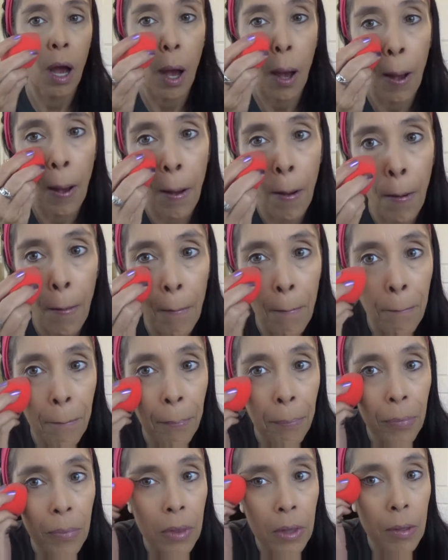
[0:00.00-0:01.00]

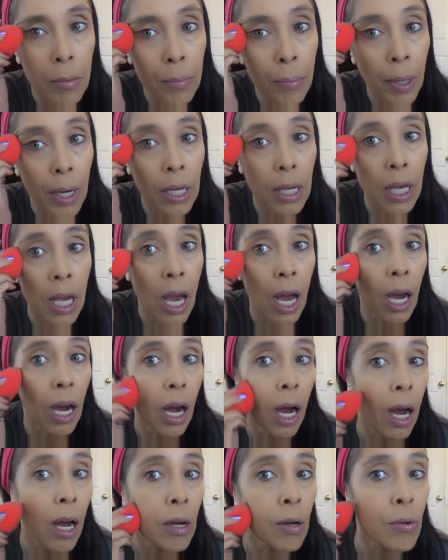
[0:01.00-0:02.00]
But yeah,
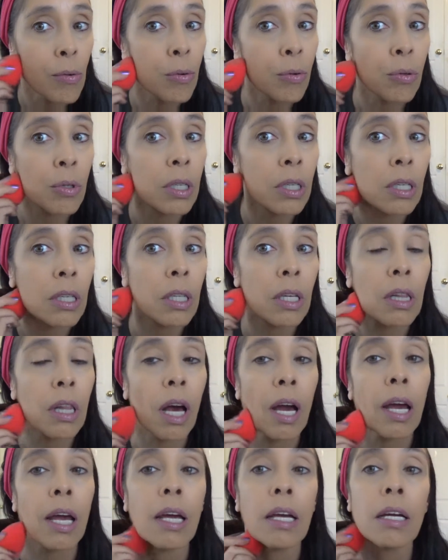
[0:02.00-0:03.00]
I really
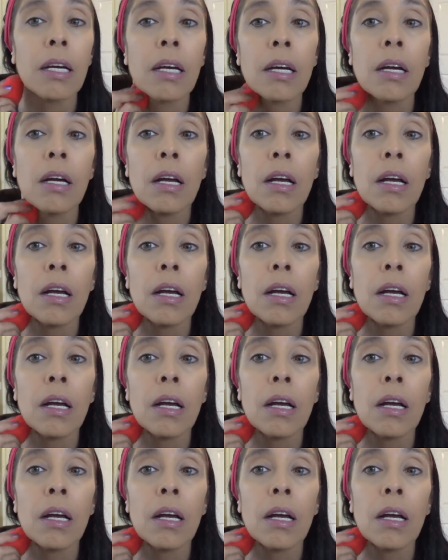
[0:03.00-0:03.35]
like